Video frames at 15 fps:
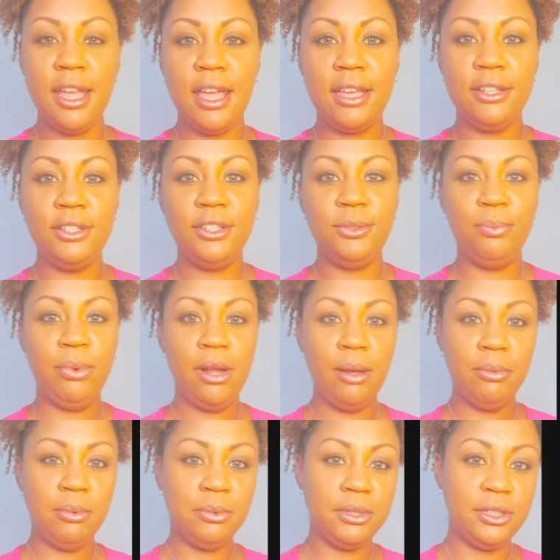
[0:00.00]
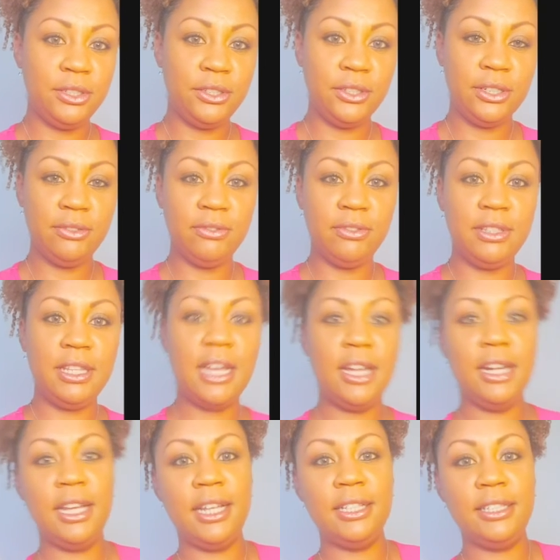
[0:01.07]
I probably should have
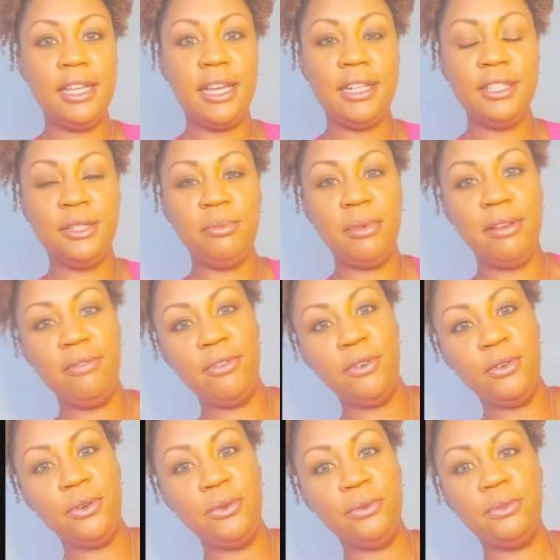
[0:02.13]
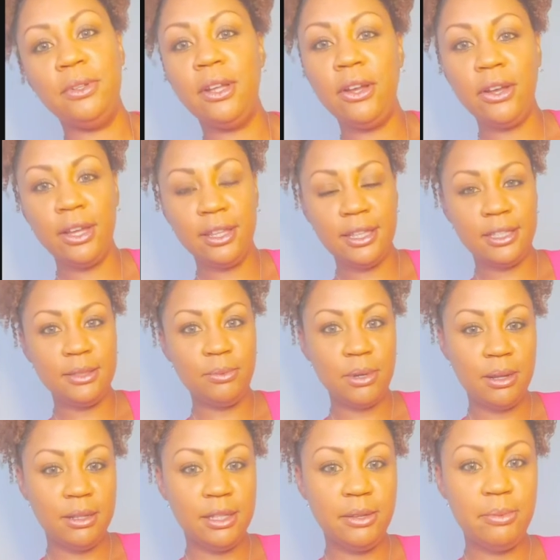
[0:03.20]
not attached my phone. Oh, okay, that's
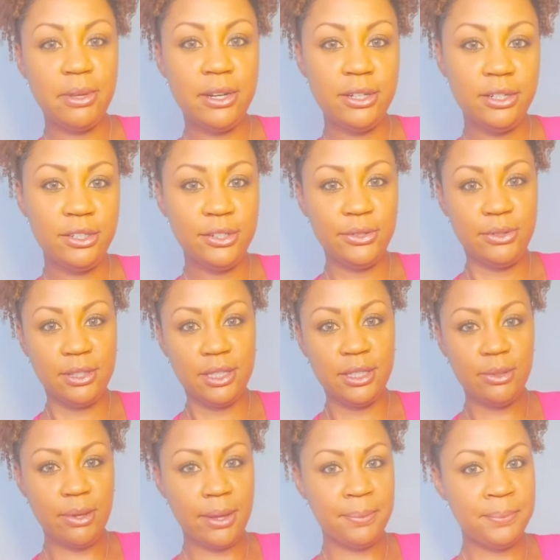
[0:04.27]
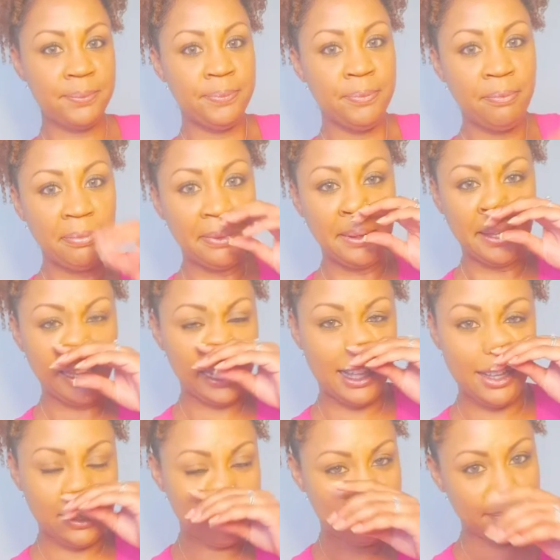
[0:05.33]
probably better to do it this way.
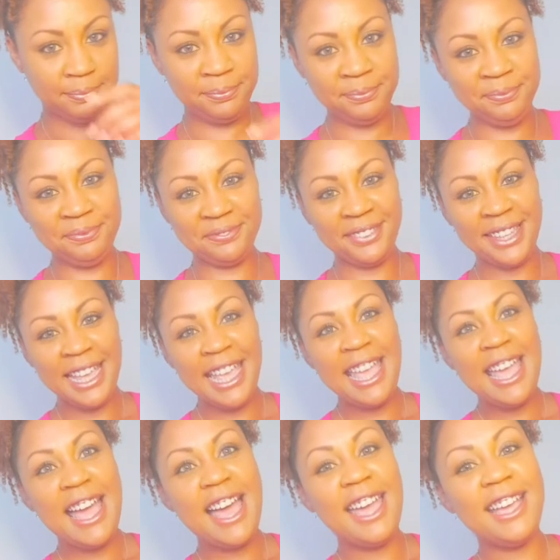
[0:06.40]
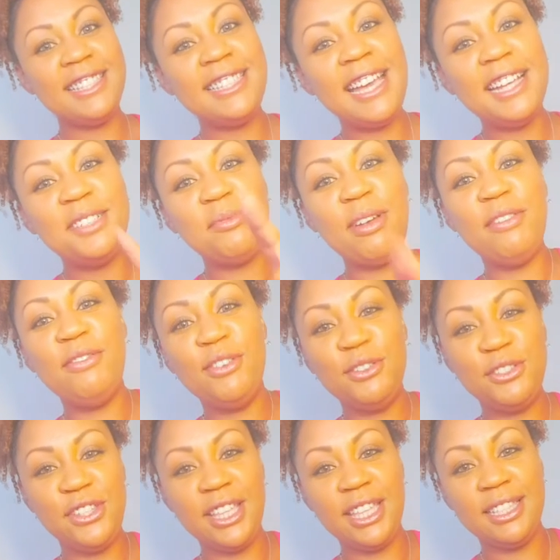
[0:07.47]
I attached my
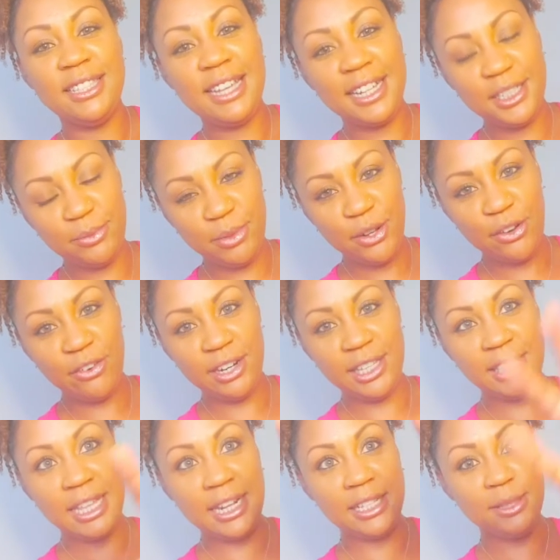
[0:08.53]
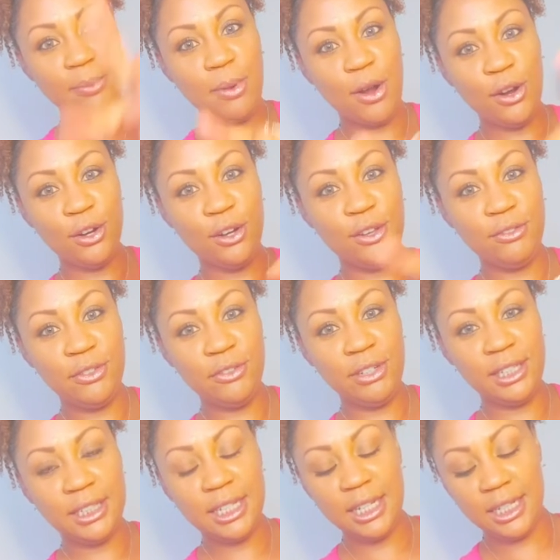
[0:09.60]
phone to the attachment already that is part of the
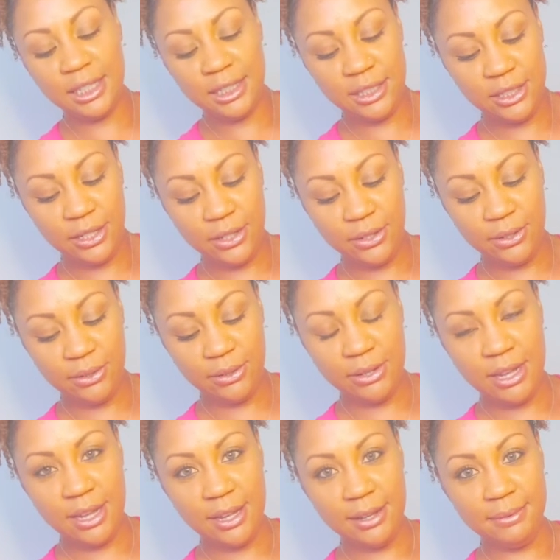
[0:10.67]
ring light, so